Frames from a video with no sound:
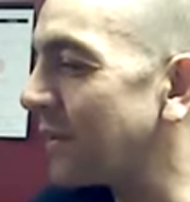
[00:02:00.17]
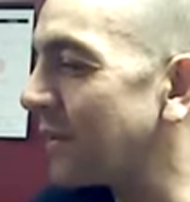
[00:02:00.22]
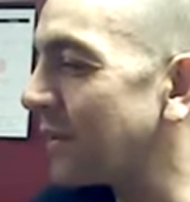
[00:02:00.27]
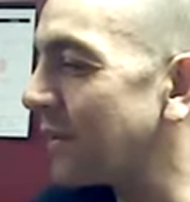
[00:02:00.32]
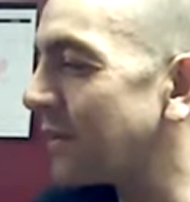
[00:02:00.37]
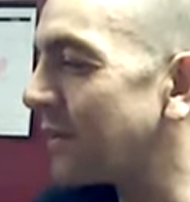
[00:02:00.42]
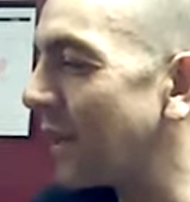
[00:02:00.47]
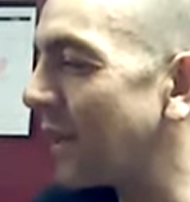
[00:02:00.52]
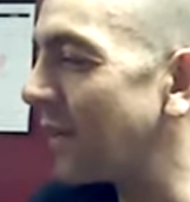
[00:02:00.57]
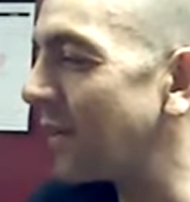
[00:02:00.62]

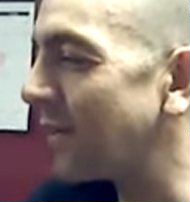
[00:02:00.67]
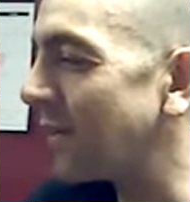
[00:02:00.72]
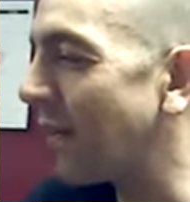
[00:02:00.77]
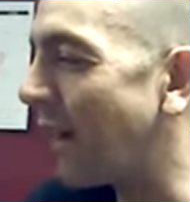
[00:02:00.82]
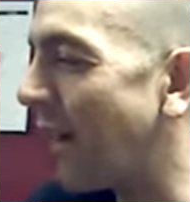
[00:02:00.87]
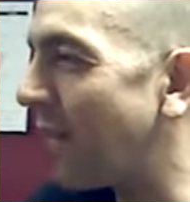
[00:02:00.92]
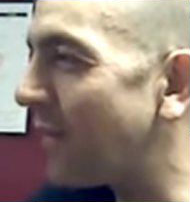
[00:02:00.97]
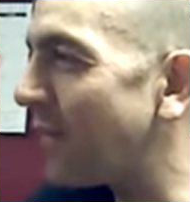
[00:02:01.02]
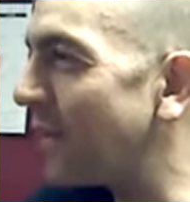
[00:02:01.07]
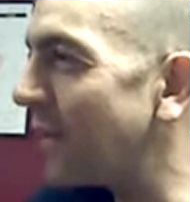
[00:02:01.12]
Shane, do you
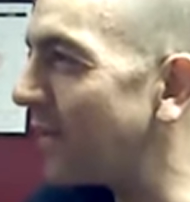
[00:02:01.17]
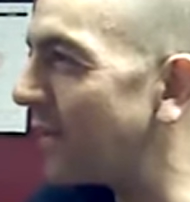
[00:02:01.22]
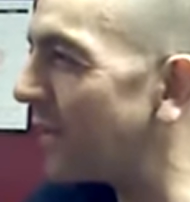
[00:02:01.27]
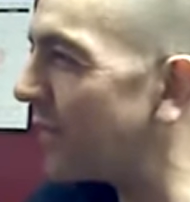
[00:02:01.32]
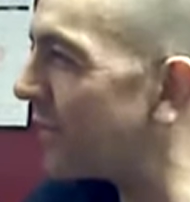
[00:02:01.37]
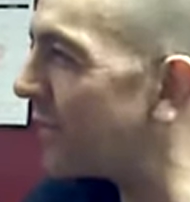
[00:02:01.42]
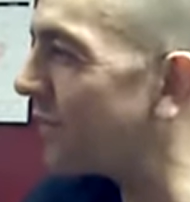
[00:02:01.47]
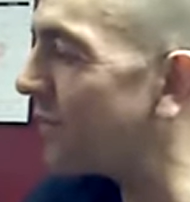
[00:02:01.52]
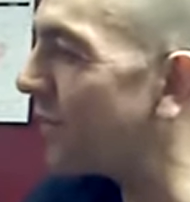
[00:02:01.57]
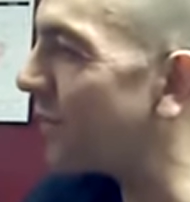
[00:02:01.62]
have
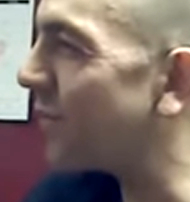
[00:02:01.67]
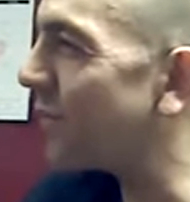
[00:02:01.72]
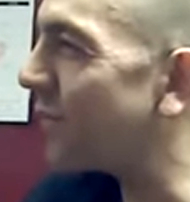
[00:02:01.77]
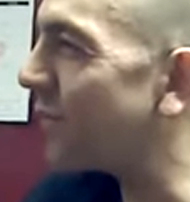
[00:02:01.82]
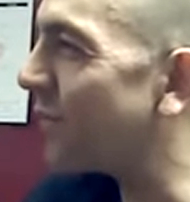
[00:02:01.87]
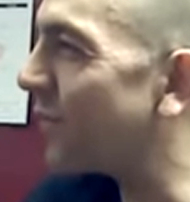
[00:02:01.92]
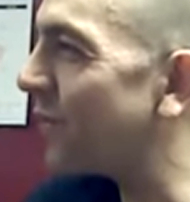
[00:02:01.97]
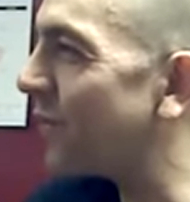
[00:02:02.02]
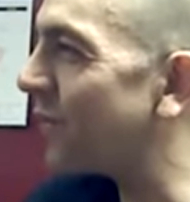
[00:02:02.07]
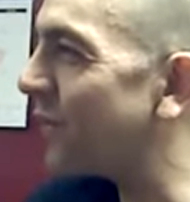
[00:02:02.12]
anything
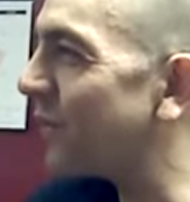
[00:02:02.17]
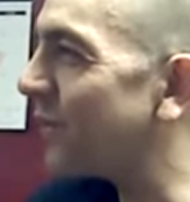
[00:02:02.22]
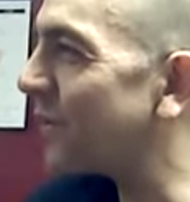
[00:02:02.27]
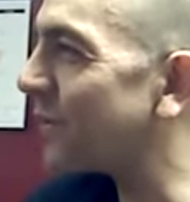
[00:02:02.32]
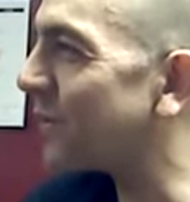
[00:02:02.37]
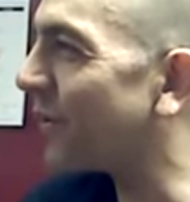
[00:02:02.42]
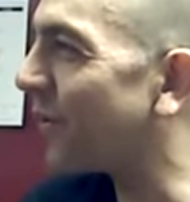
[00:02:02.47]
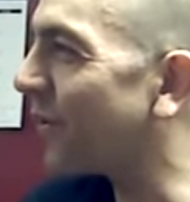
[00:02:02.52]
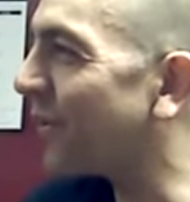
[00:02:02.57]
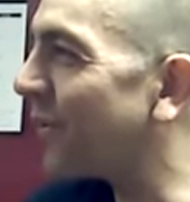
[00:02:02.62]
250 years
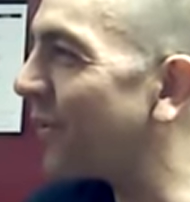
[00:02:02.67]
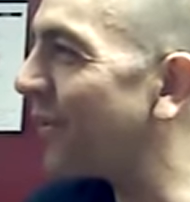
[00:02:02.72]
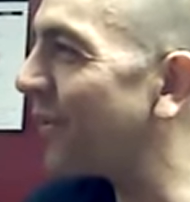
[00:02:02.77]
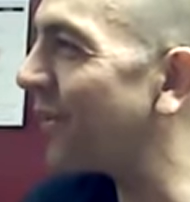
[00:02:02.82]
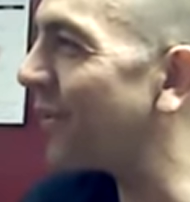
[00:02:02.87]
old?